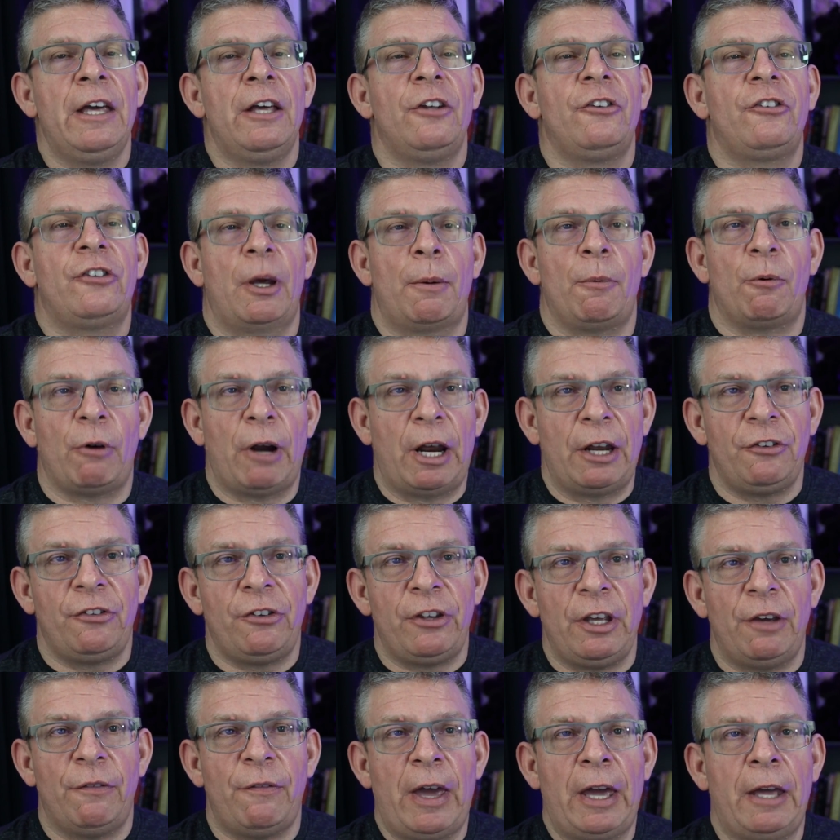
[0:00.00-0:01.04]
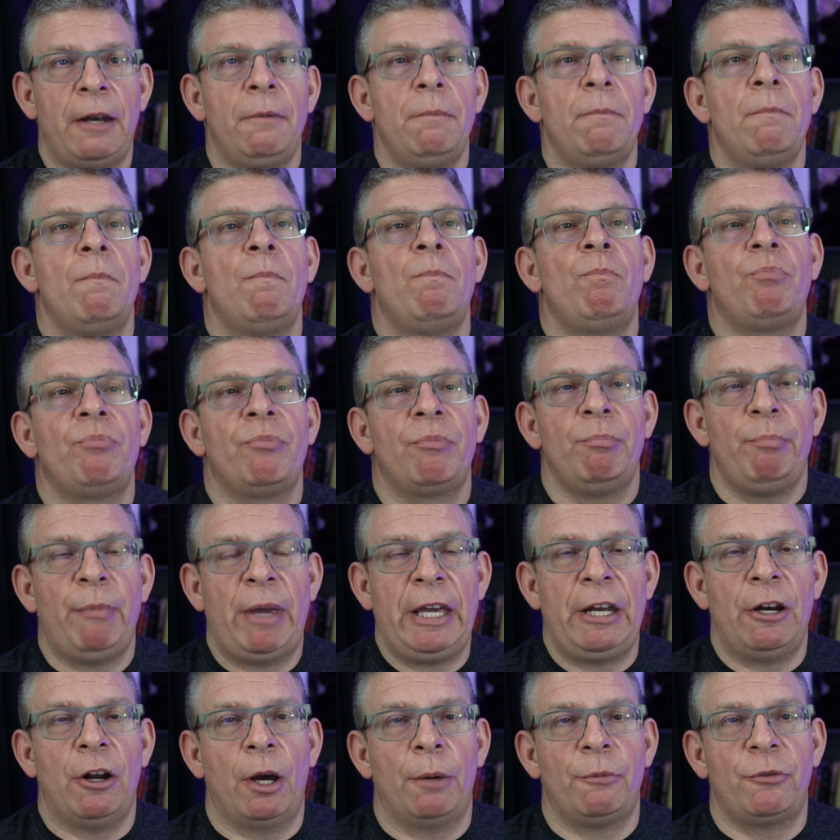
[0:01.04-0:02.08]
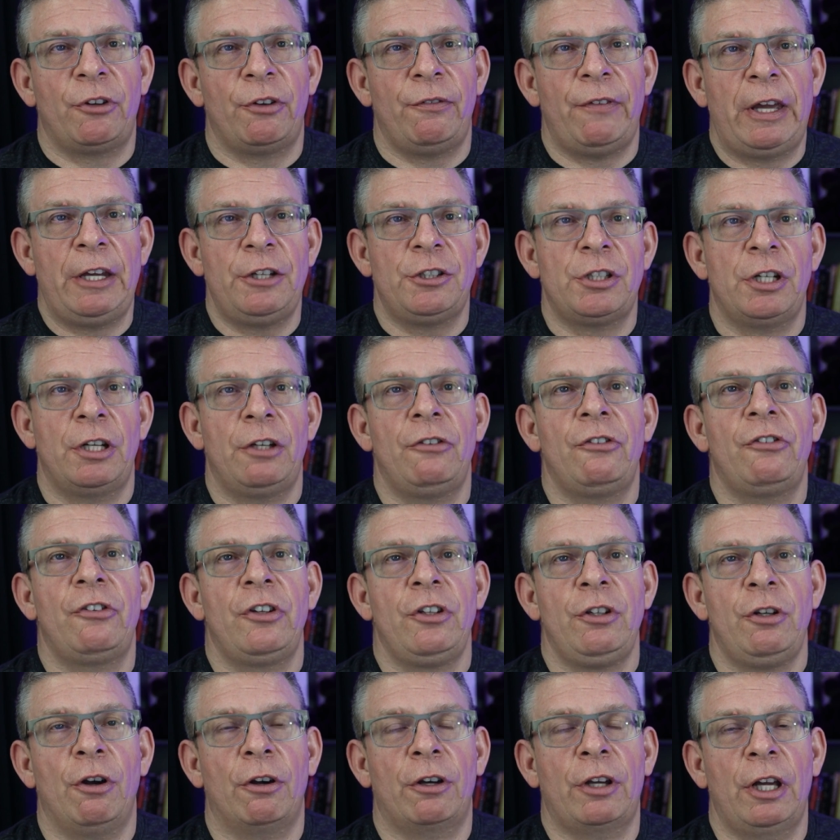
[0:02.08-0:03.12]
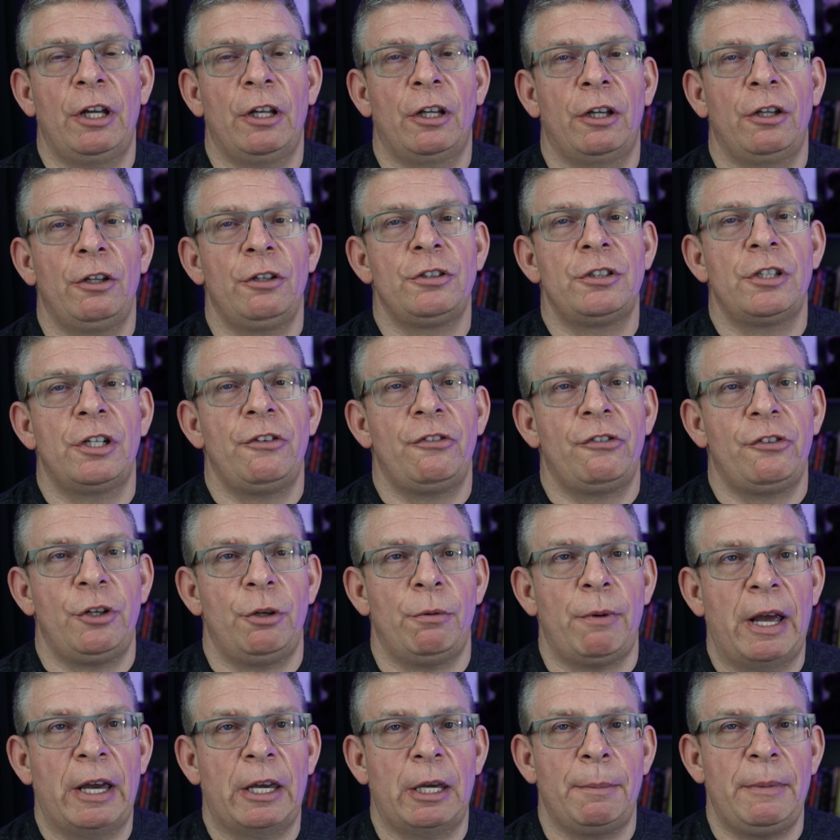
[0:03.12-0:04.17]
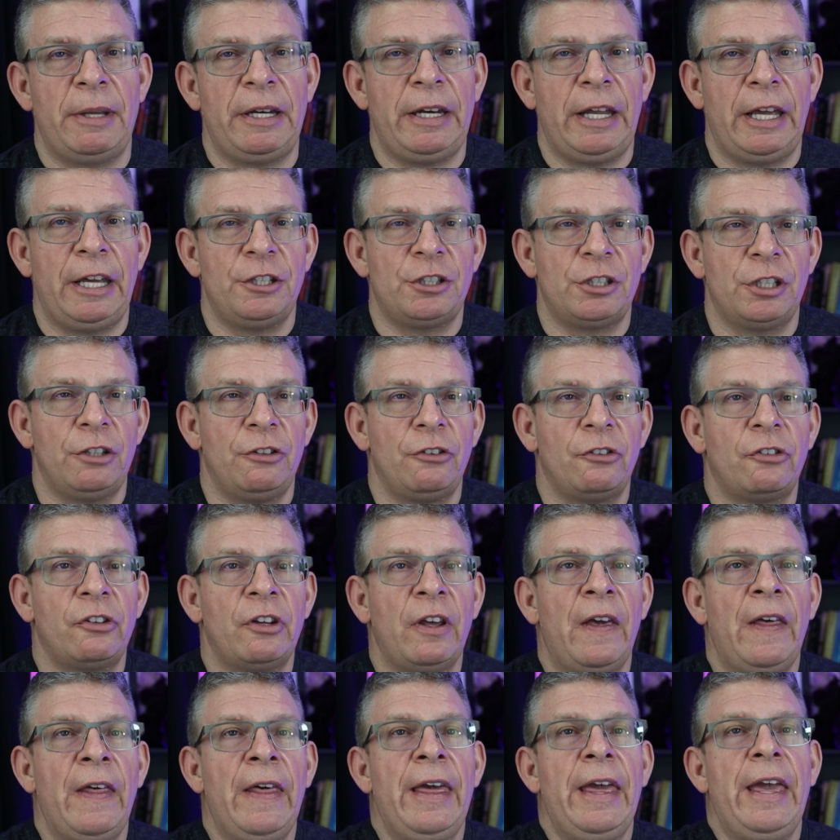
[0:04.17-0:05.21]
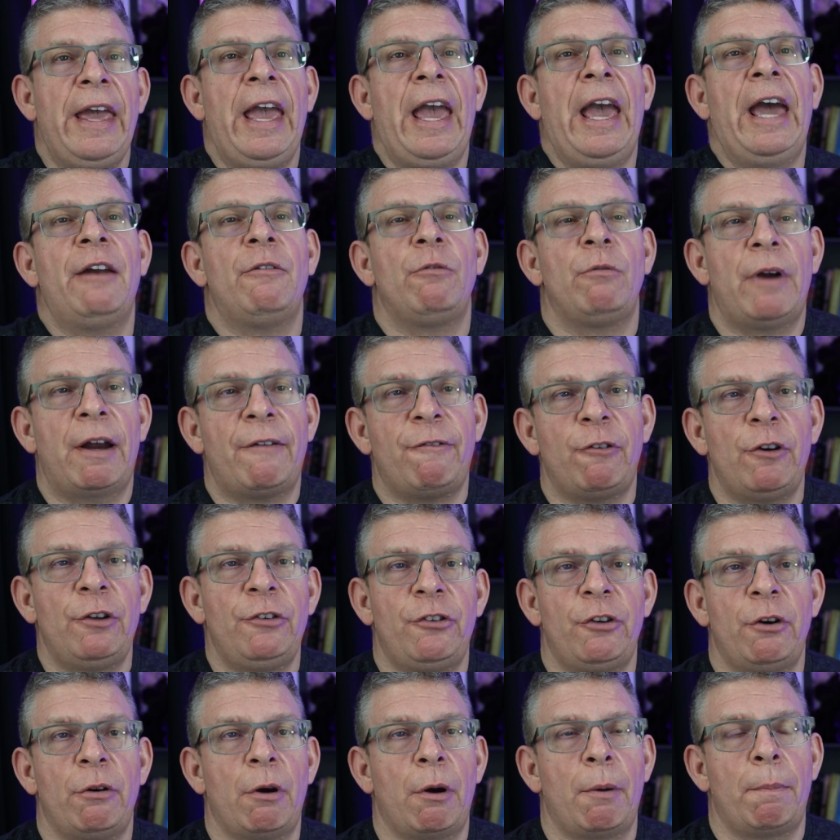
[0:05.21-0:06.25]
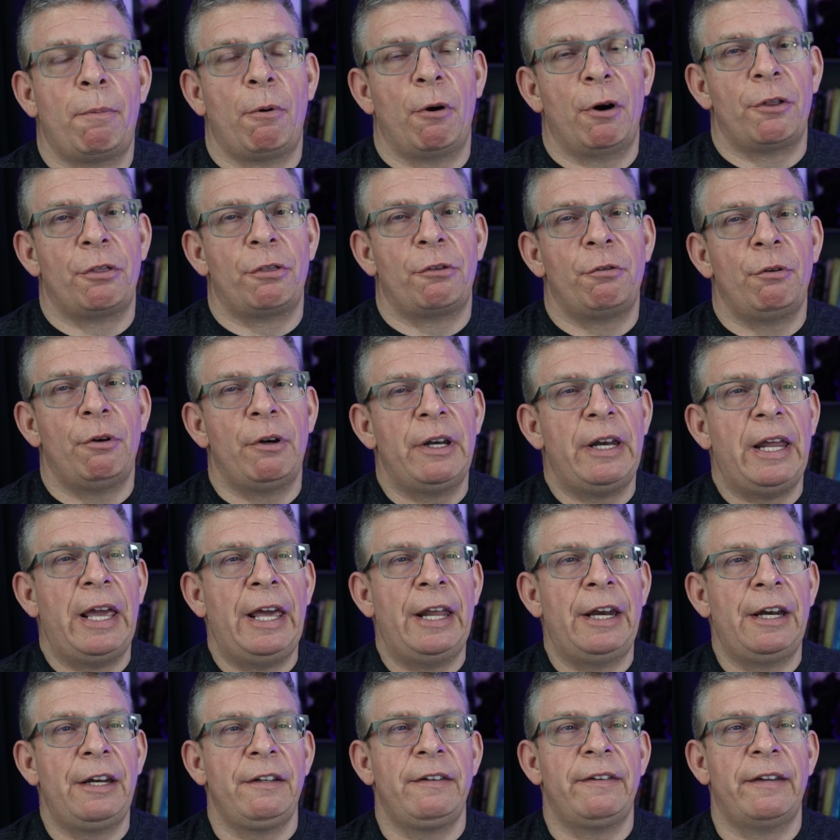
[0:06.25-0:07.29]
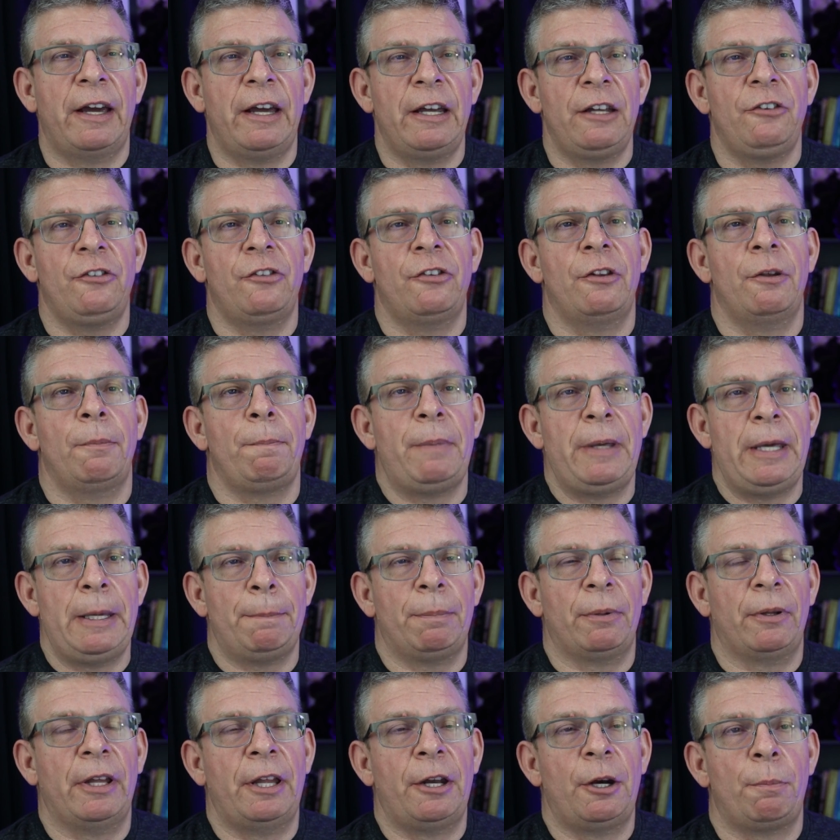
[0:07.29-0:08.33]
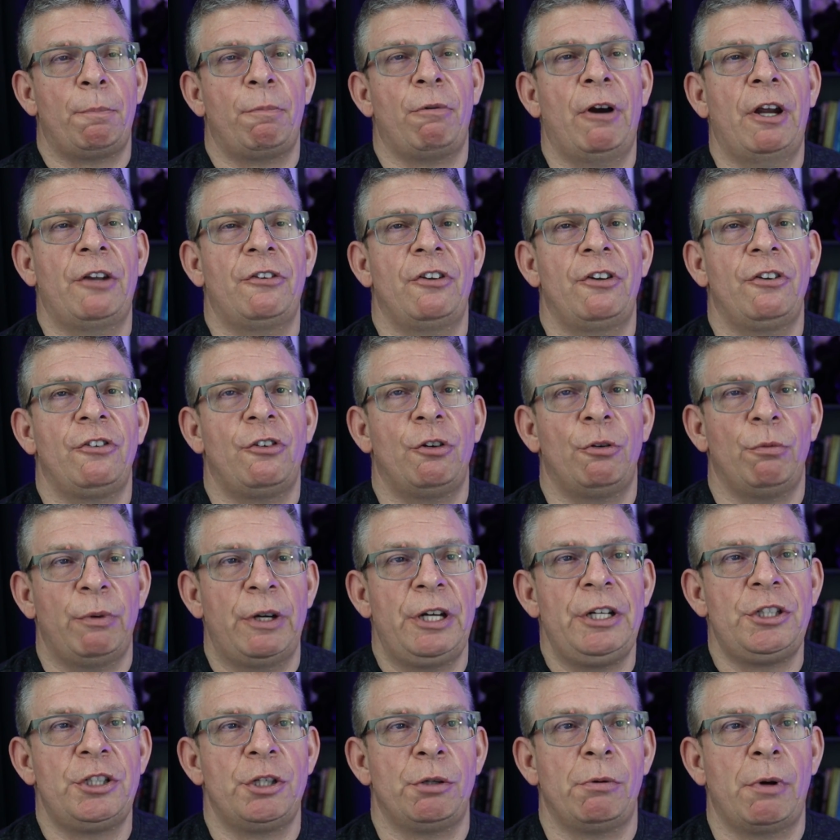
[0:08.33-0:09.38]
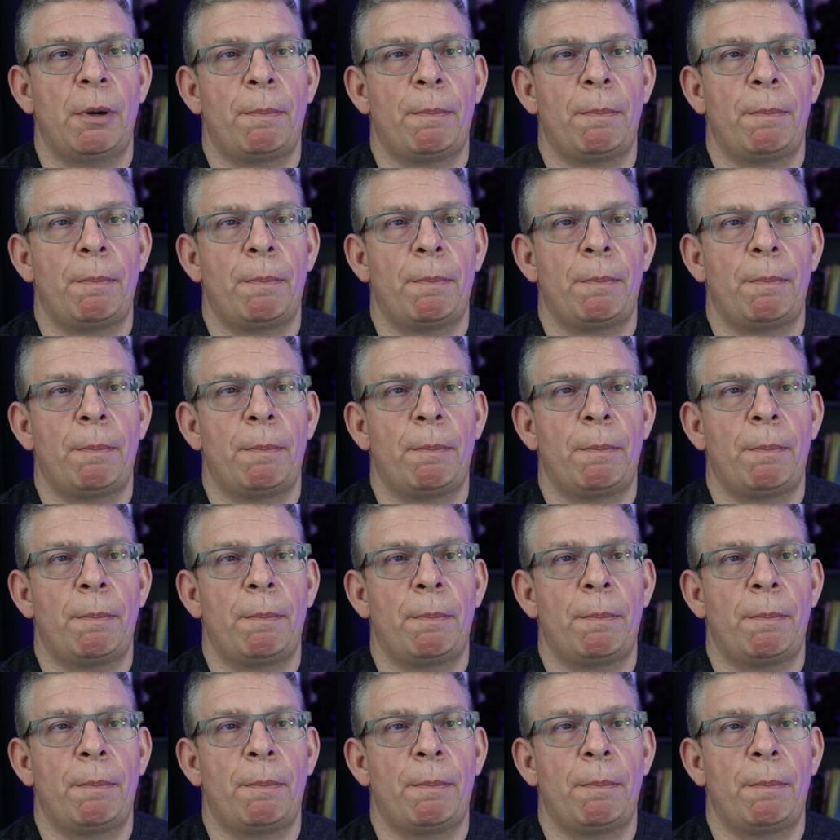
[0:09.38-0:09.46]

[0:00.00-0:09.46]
Summarize the event, main observations, your conclusions, your recommendations, and reference your report through it and entice the people that are present to read your